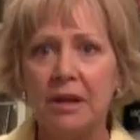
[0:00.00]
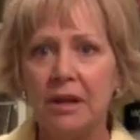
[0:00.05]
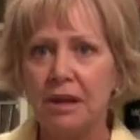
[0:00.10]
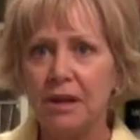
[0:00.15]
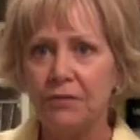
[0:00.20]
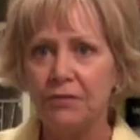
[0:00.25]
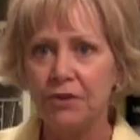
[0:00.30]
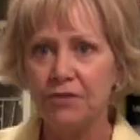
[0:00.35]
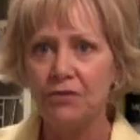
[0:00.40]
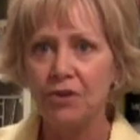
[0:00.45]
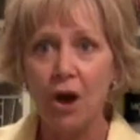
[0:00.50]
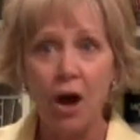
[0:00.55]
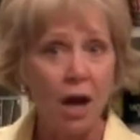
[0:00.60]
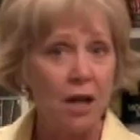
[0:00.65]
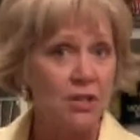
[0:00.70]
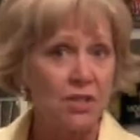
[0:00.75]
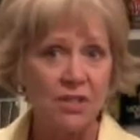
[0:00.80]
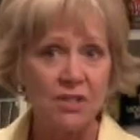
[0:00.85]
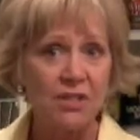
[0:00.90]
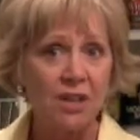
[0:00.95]
If you've got
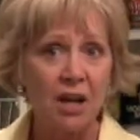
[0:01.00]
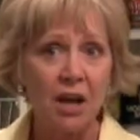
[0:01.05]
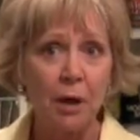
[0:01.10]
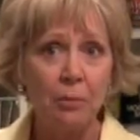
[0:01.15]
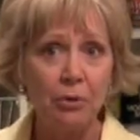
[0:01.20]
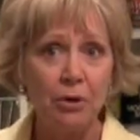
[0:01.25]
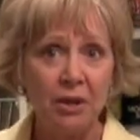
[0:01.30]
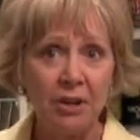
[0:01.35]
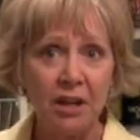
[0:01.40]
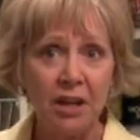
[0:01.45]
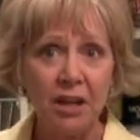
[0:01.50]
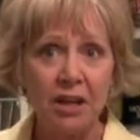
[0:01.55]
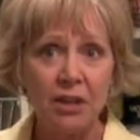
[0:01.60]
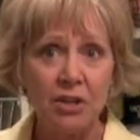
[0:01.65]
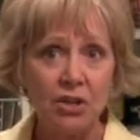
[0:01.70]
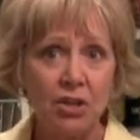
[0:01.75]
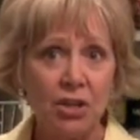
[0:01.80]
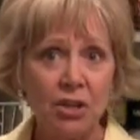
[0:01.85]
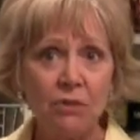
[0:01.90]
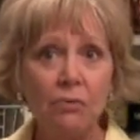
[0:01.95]
just a cupboard in the
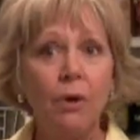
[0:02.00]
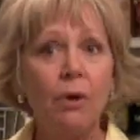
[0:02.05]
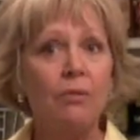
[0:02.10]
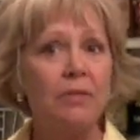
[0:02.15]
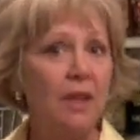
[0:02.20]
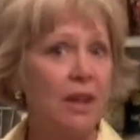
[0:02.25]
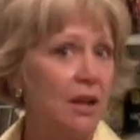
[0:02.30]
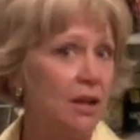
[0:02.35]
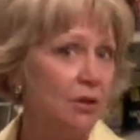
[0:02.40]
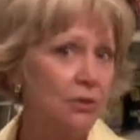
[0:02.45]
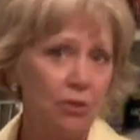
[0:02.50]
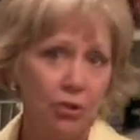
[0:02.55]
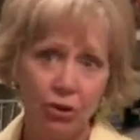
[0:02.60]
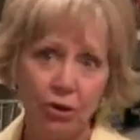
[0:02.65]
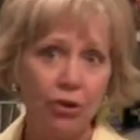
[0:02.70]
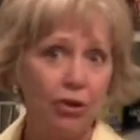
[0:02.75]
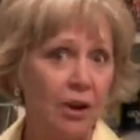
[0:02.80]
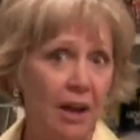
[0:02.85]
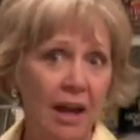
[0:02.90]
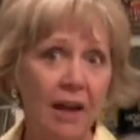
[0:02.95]
kitchen, then you're
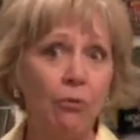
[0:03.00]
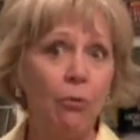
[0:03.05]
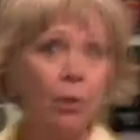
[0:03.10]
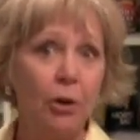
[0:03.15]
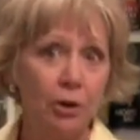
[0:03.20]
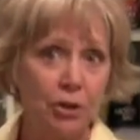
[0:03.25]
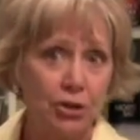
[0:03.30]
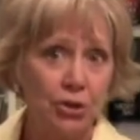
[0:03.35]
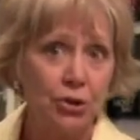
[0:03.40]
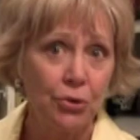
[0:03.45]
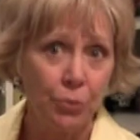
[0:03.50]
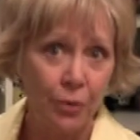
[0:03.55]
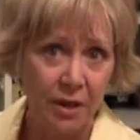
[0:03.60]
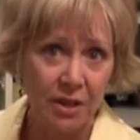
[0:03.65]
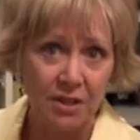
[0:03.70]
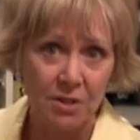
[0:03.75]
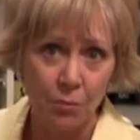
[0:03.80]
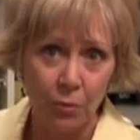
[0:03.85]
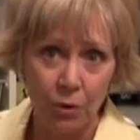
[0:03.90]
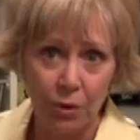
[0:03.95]
going to have 1 or 2
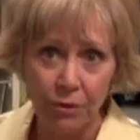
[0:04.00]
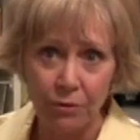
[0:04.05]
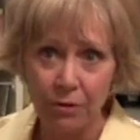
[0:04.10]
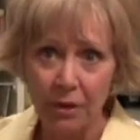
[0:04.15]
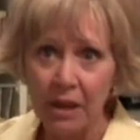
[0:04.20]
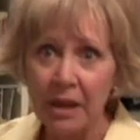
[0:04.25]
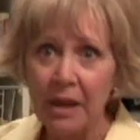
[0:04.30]
weeks worth.